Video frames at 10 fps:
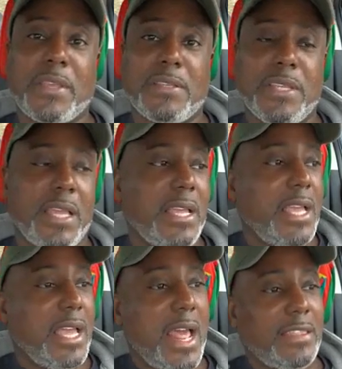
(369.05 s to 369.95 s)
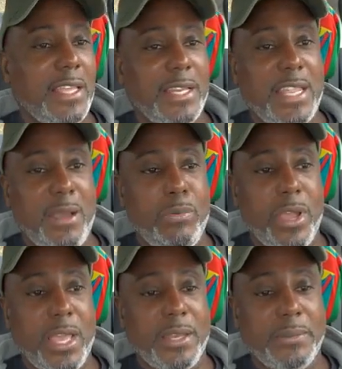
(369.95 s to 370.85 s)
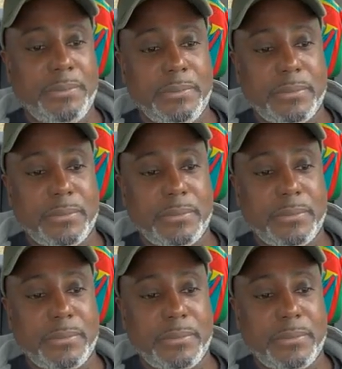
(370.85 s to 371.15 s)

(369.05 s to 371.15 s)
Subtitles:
See, and I think that when